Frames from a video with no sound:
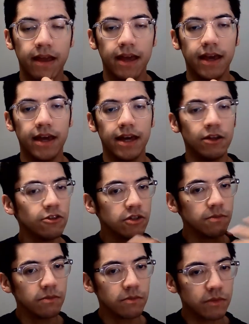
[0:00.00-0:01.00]
And
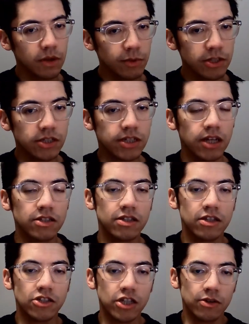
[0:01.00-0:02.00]
also we will discuss
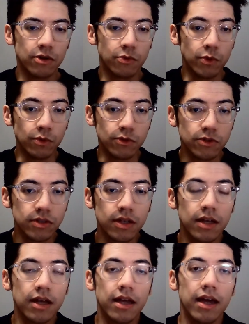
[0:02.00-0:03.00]
the general rules
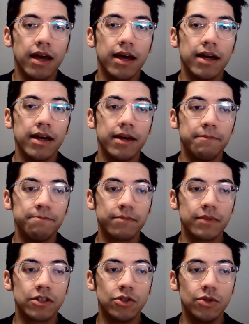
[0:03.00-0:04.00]

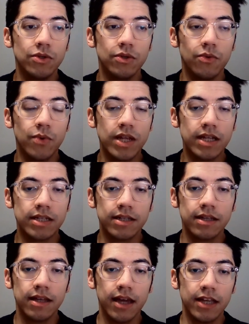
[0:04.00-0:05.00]
to read
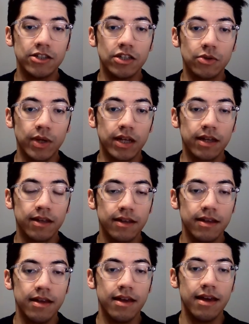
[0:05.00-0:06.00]
ancient Greek
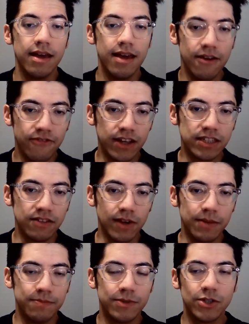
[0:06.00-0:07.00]

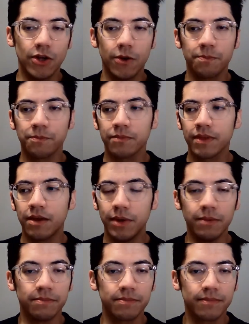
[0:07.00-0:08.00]
effectively. So,
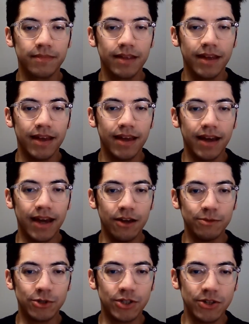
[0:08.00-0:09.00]
well, I
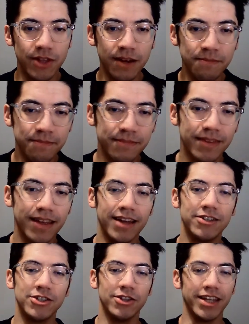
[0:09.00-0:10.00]
hope to see you then.
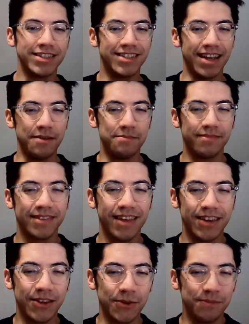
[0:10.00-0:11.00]
Until next time,
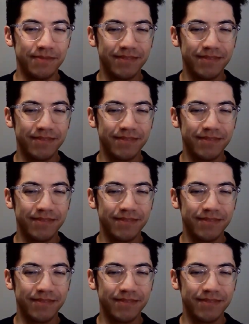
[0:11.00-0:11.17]
thank you.